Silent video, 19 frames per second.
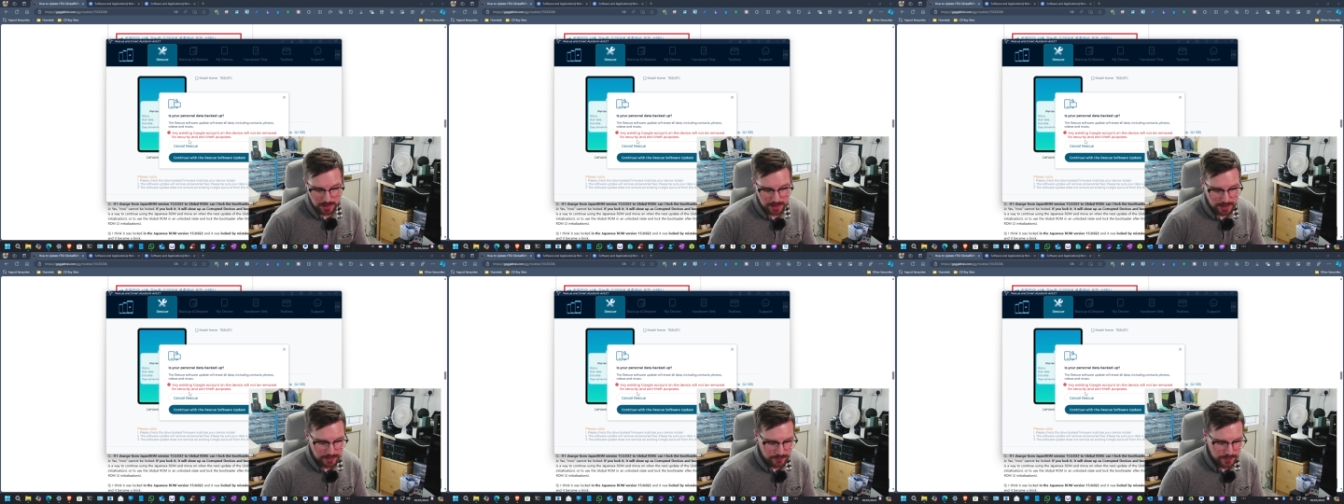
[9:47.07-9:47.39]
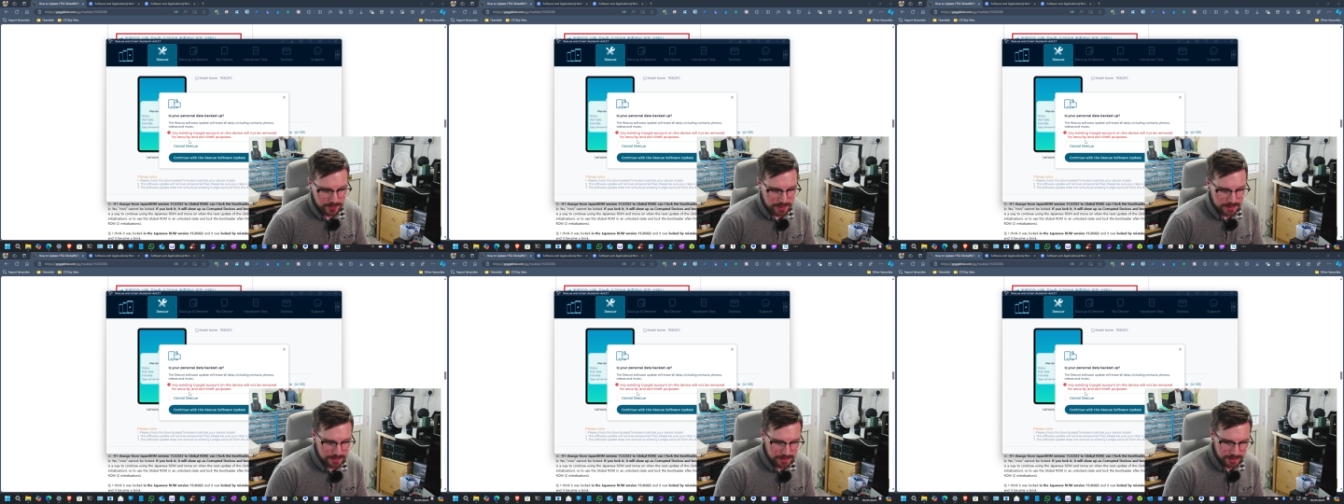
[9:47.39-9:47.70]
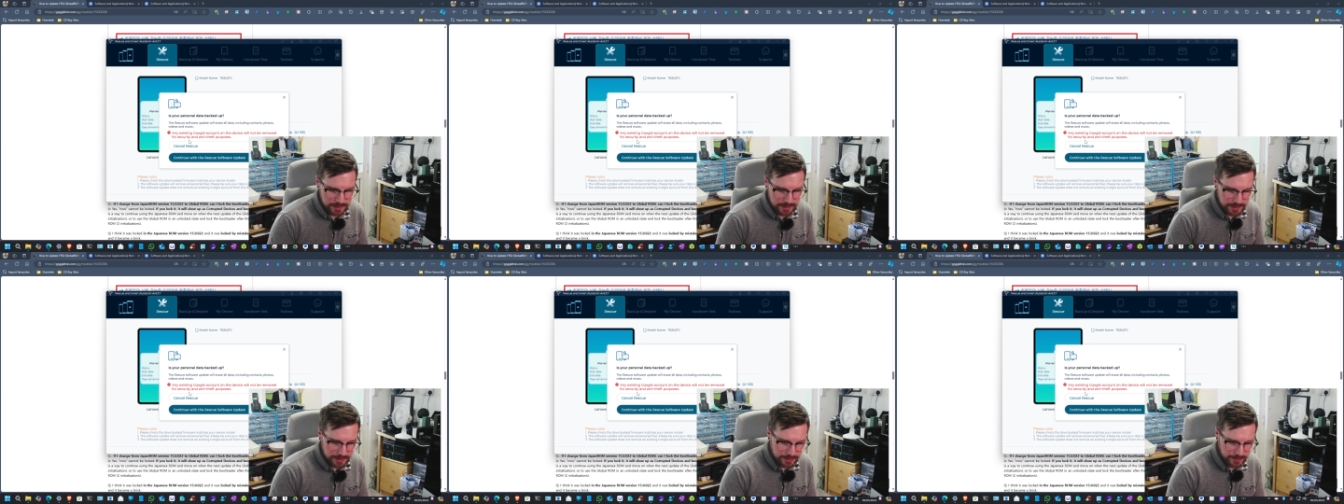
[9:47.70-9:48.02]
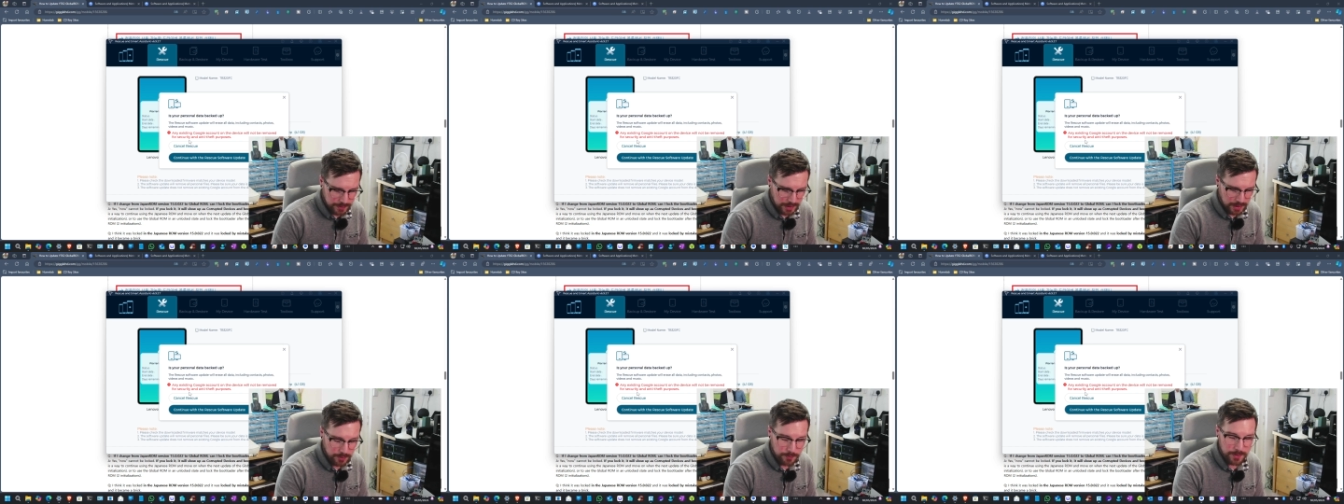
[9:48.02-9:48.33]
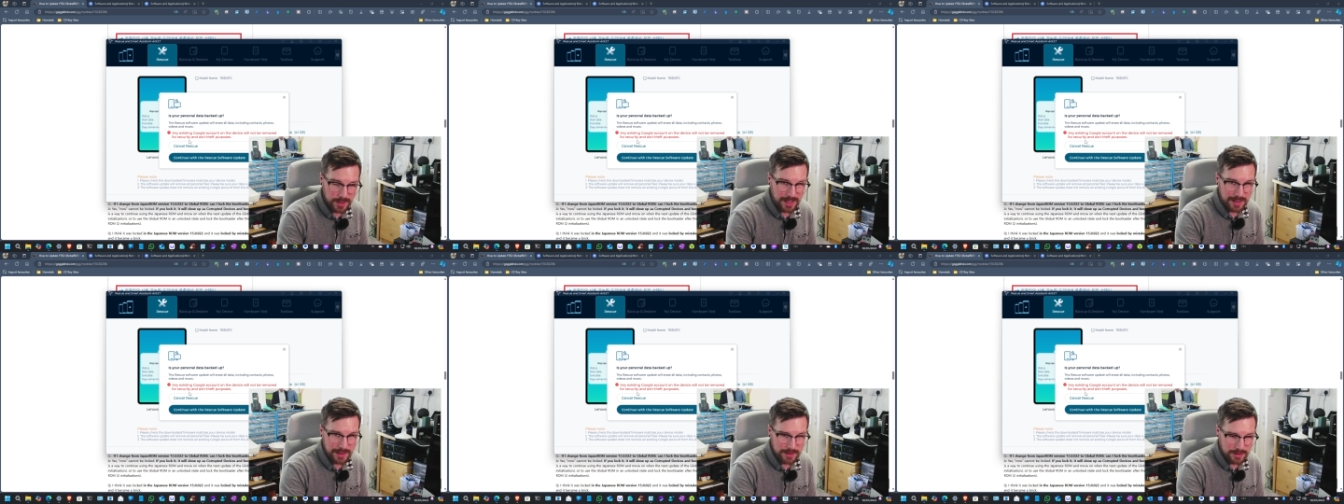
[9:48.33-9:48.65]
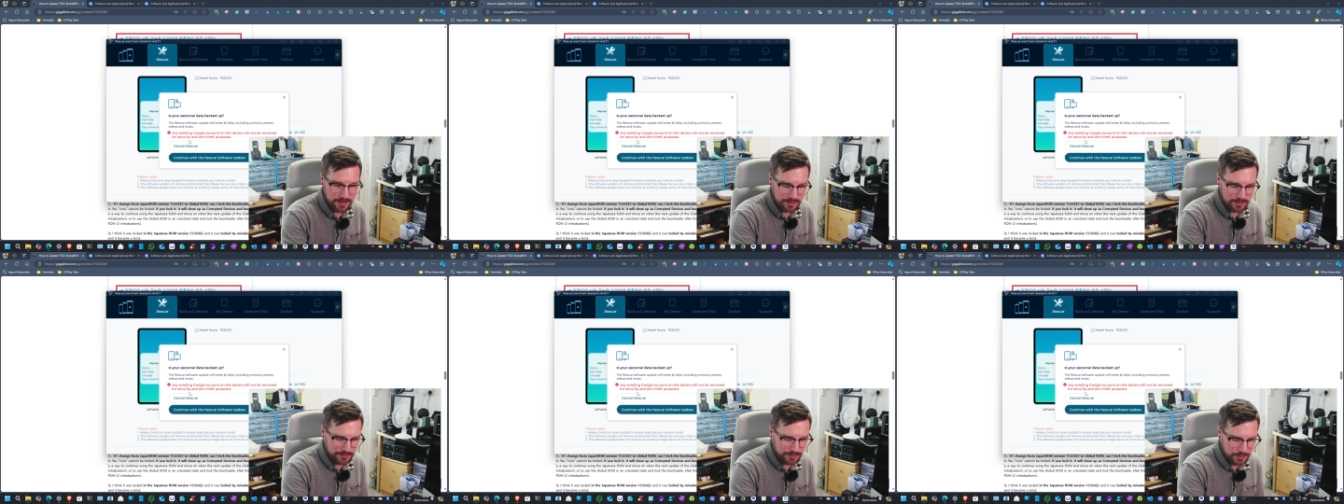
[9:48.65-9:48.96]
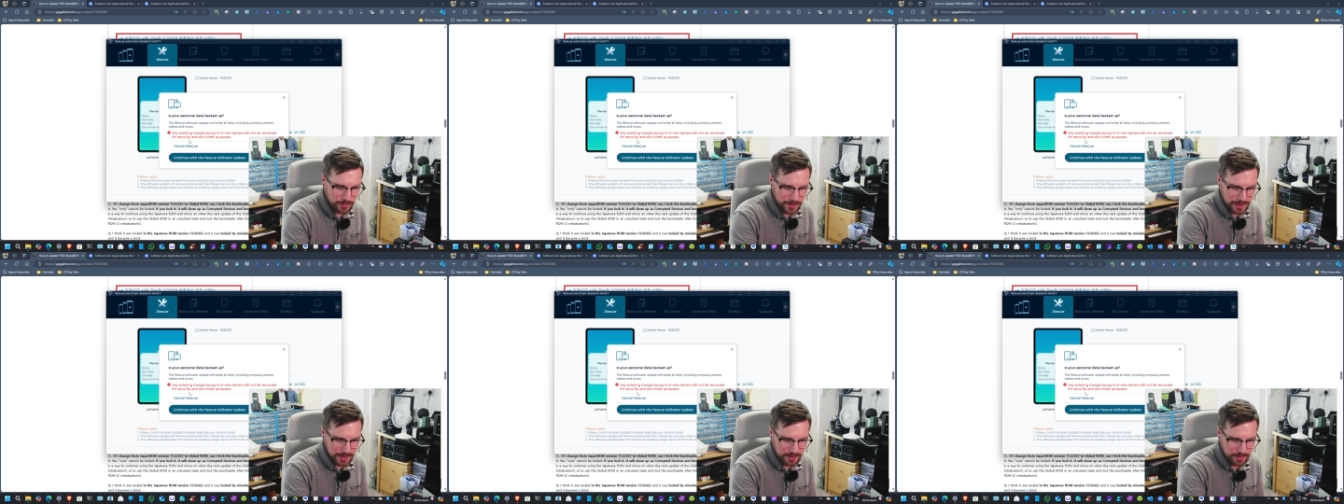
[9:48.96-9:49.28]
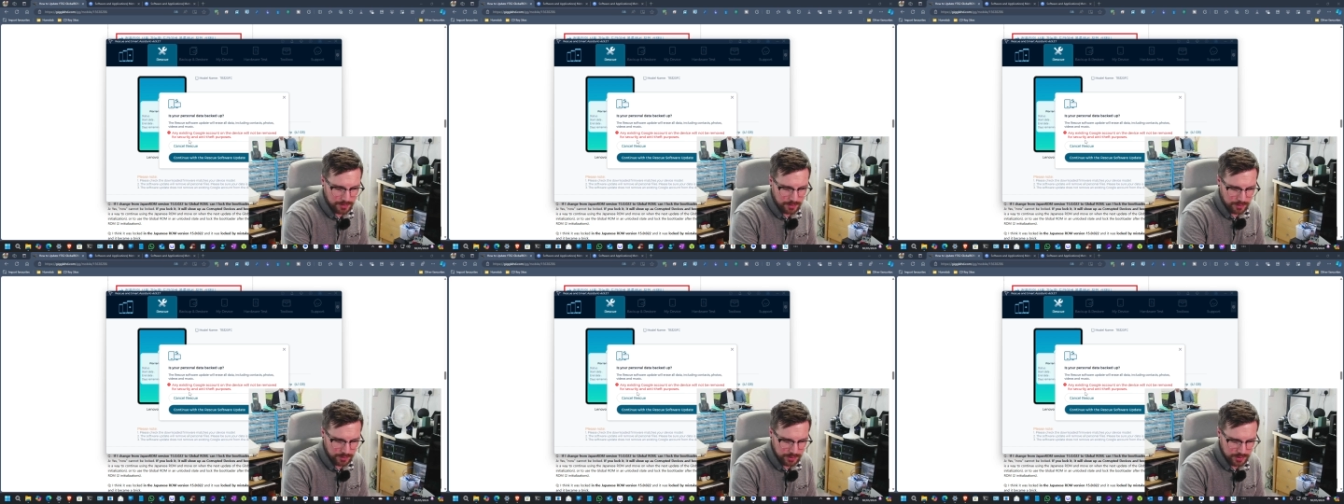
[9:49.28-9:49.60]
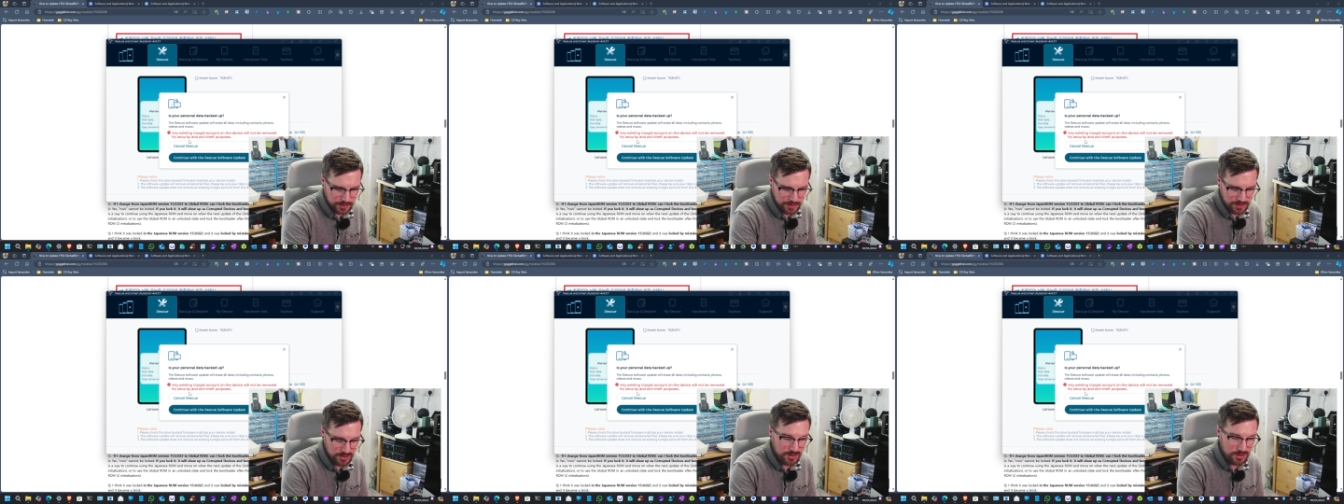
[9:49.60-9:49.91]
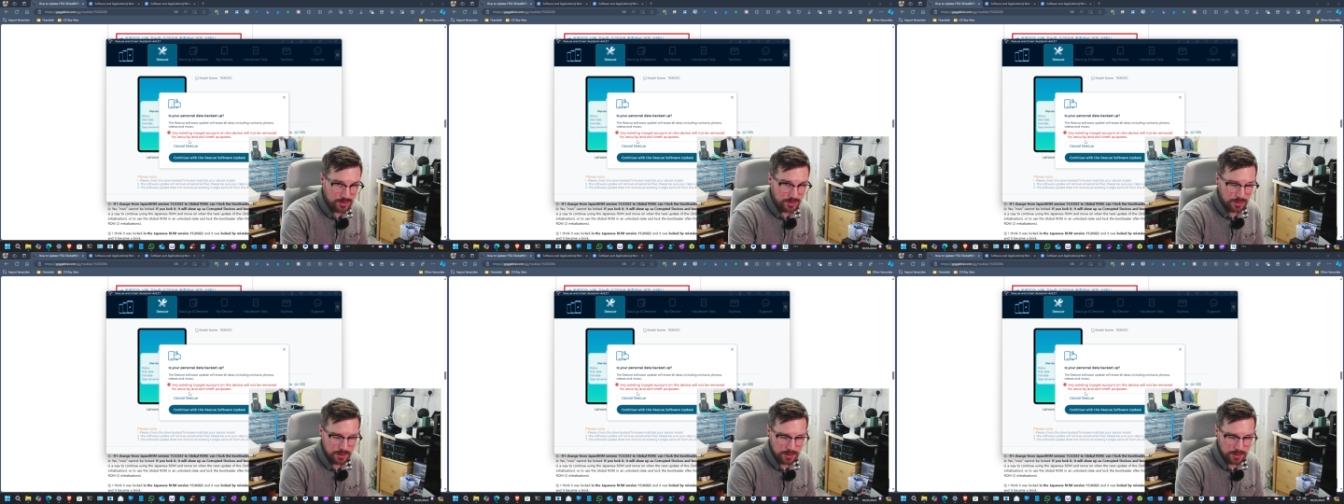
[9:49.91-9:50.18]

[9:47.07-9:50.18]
If you need any help guiding through it or you're stuck,